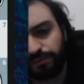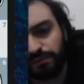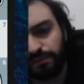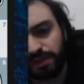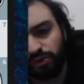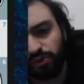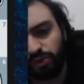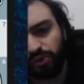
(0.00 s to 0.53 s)

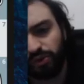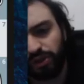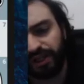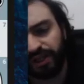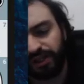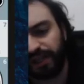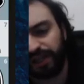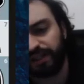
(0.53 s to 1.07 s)
to
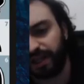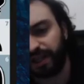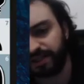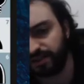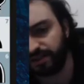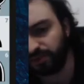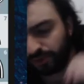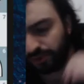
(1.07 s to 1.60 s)
gain
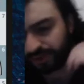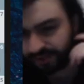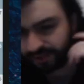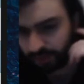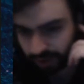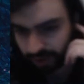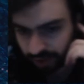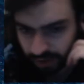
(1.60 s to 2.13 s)
access to this
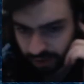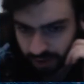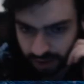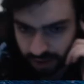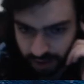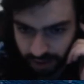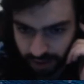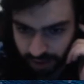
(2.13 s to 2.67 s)
square
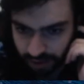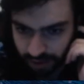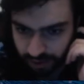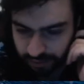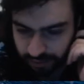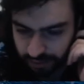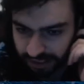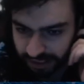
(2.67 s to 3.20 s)

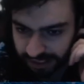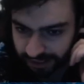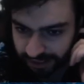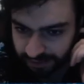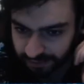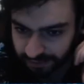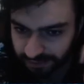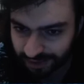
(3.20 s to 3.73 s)
here,
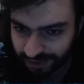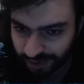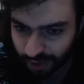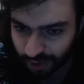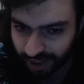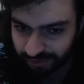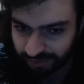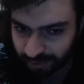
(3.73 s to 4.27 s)
and
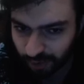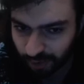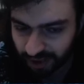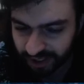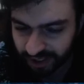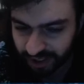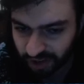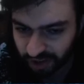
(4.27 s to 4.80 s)
rook f b1
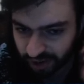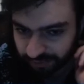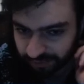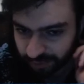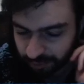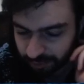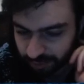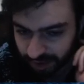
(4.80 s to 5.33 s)
again should have
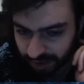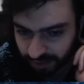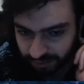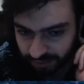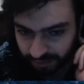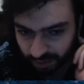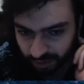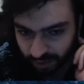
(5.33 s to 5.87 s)
been played.
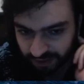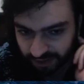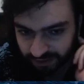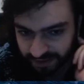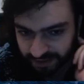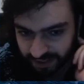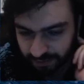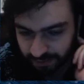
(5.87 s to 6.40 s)
You get
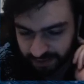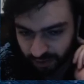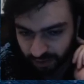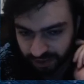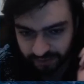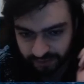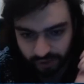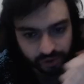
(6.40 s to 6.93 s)
escape
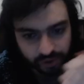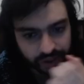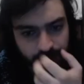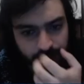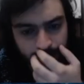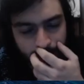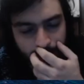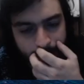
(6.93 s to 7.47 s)
squares for your
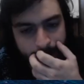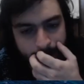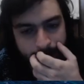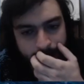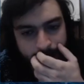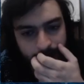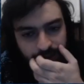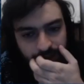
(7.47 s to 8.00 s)
king,
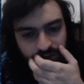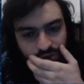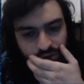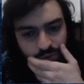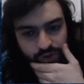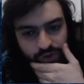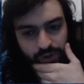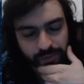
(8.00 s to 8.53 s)
and you
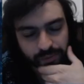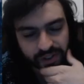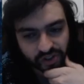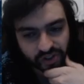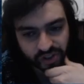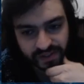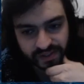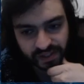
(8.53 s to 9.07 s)
don't commit
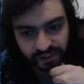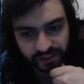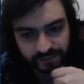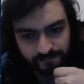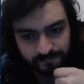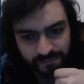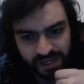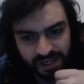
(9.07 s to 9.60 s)
just yet.
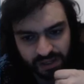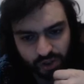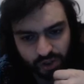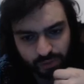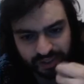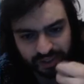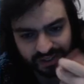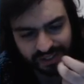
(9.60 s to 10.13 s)

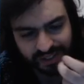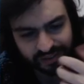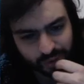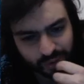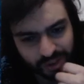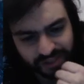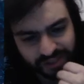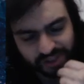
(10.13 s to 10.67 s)
Committing to
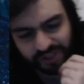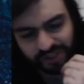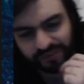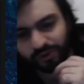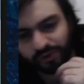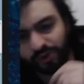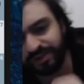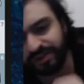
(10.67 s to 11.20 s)
knight
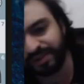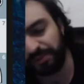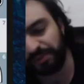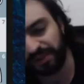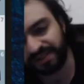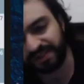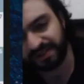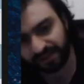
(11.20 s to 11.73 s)
g4 is a
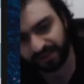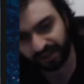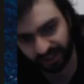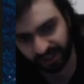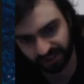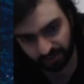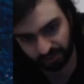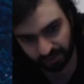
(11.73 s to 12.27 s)
bit
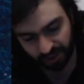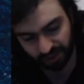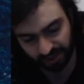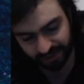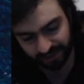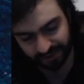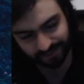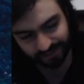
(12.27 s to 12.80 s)
strange
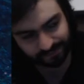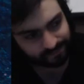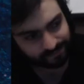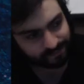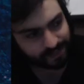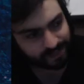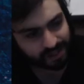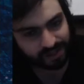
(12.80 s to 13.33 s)
because
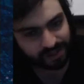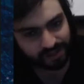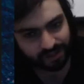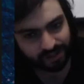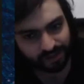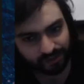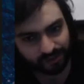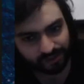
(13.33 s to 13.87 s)

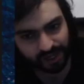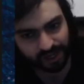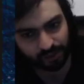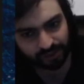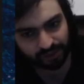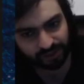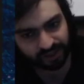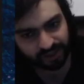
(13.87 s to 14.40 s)
now the knight